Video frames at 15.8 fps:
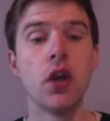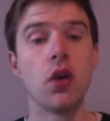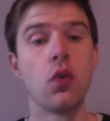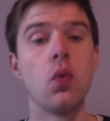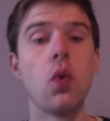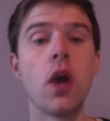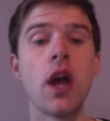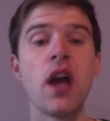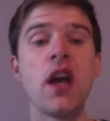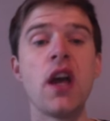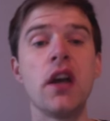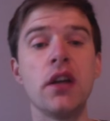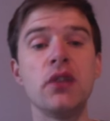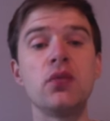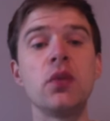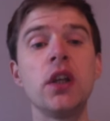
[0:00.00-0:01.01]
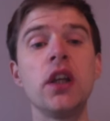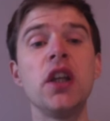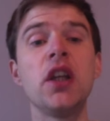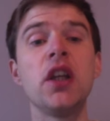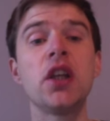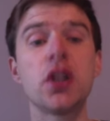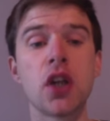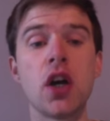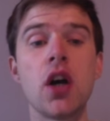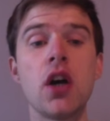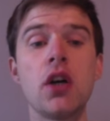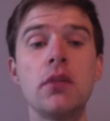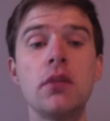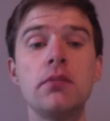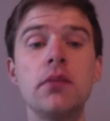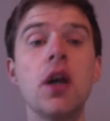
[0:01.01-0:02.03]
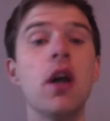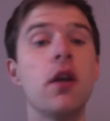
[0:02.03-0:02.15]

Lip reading: When we come.